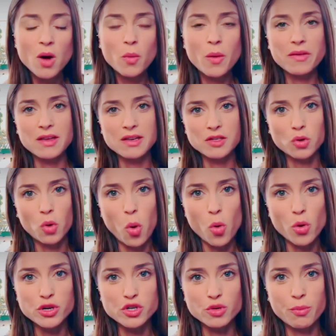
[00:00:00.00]
with his
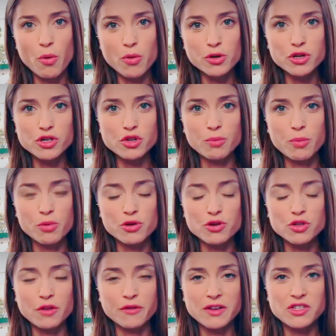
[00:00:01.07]
core
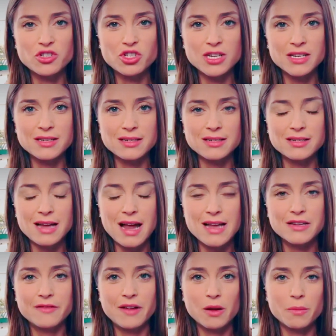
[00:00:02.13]
supporters of his Justice
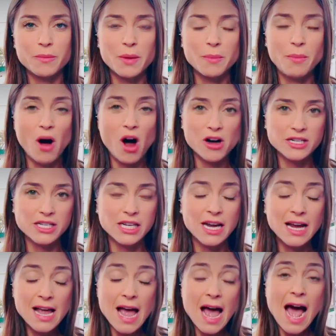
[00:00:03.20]
and Development Party.
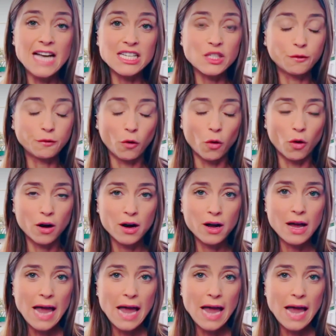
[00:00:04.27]
As for